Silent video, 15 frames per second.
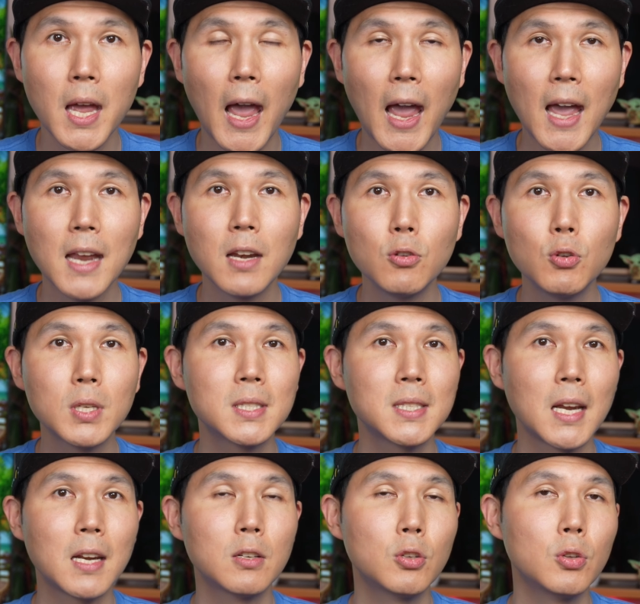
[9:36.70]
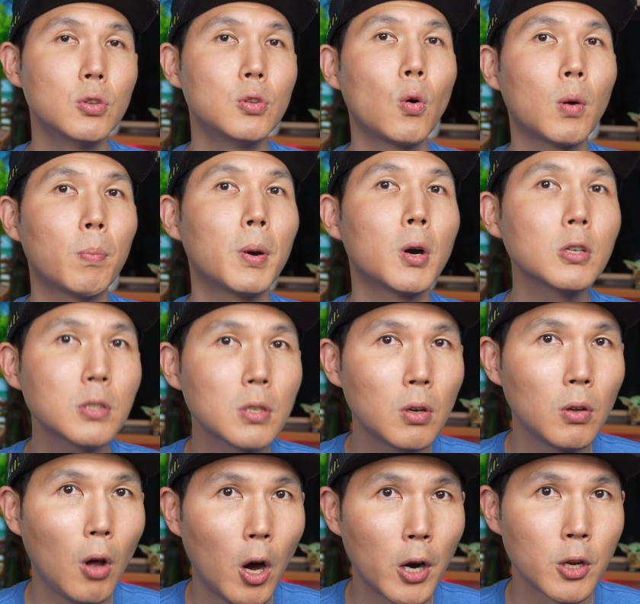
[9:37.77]
and you could set it to your
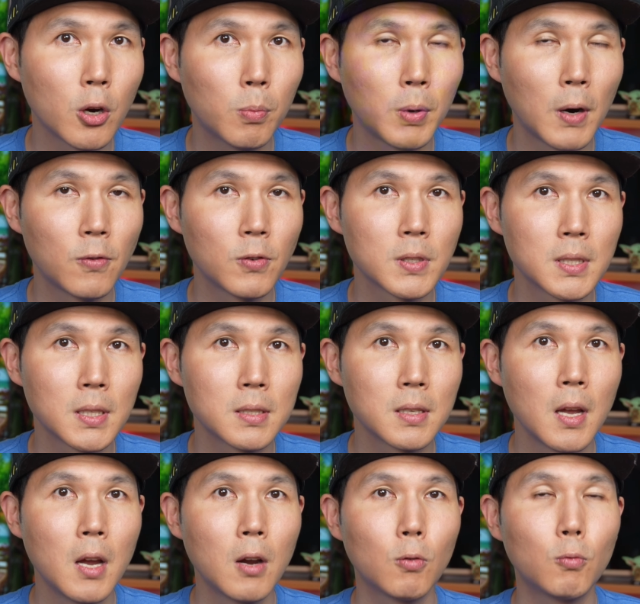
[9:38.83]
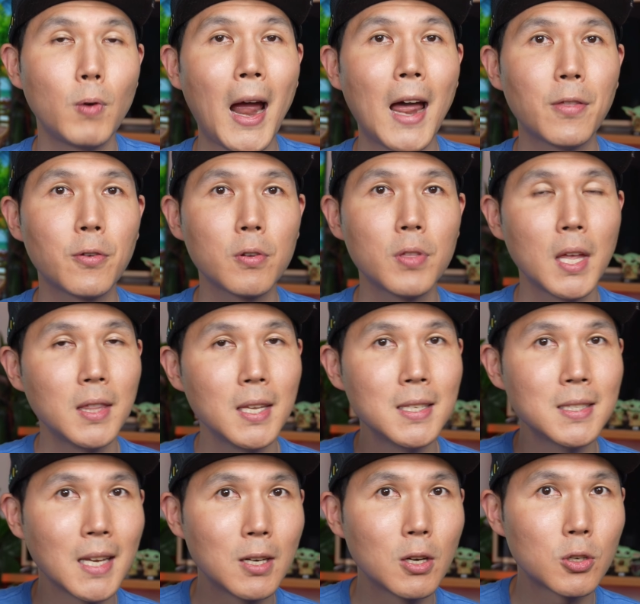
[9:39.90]
personal audio preferences rather than the
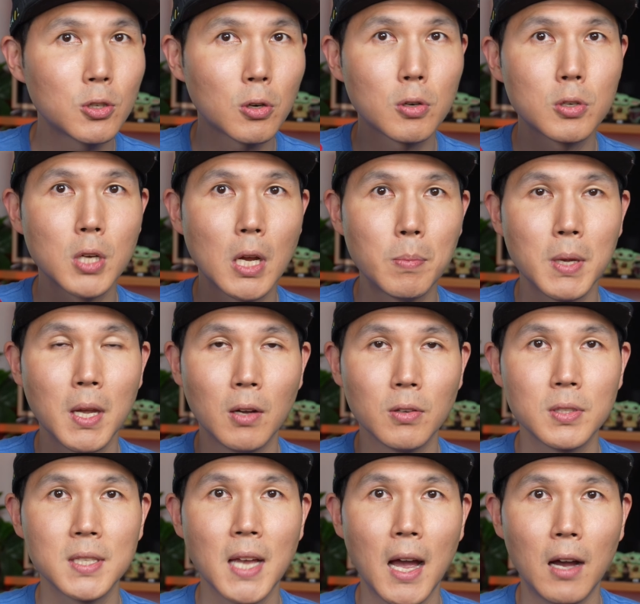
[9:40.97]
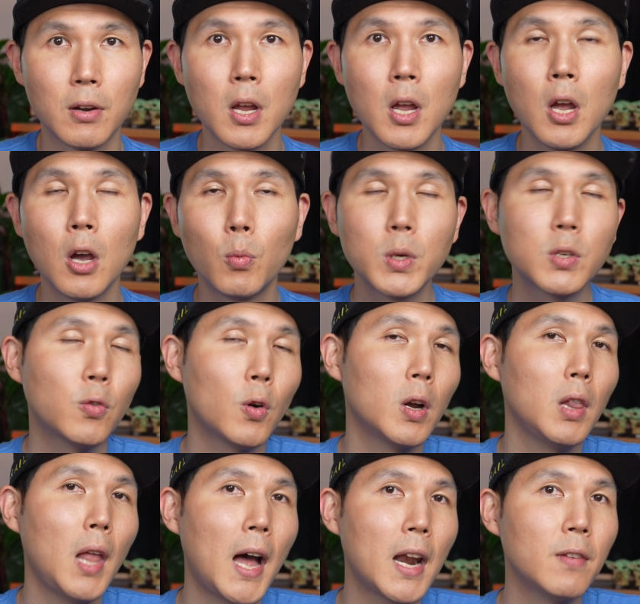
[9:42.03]
signature JBL sound which for a
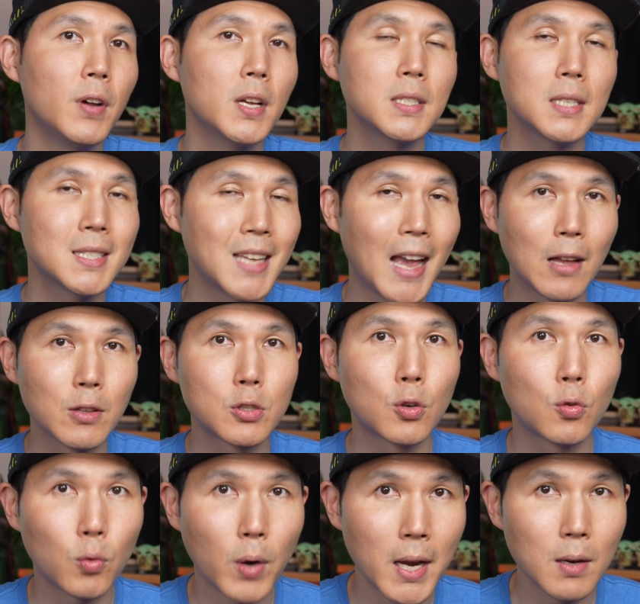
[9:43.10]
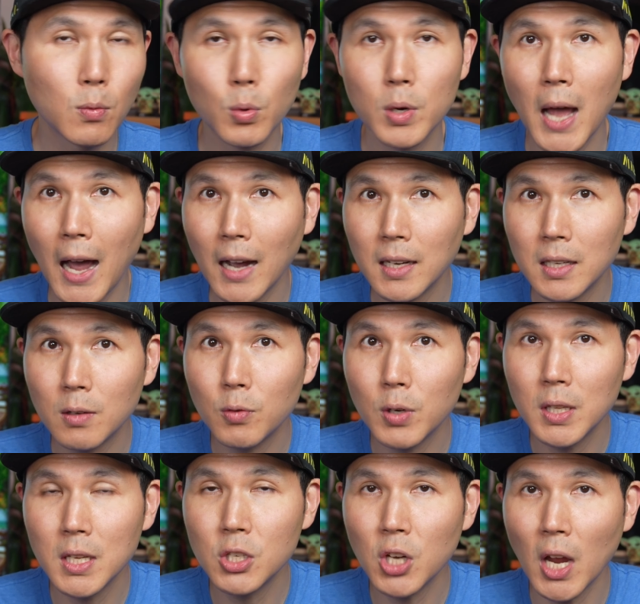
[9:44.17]
lot of us sounds great. We're not gonna
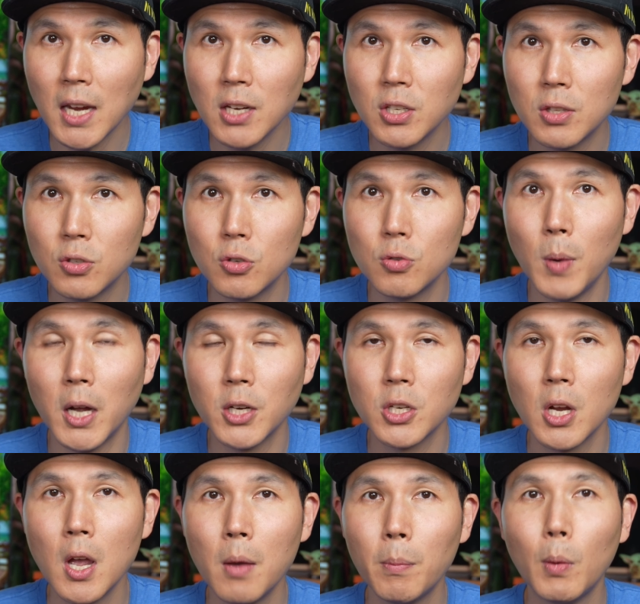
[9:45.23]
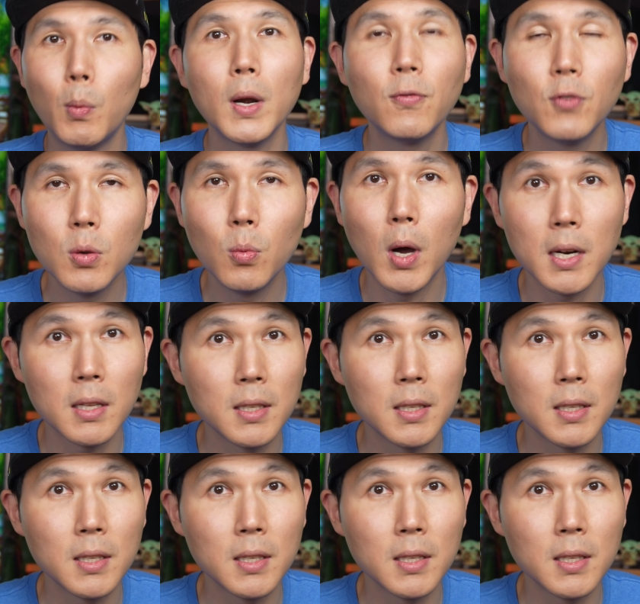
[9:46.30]
really change it too much, but what if you wanna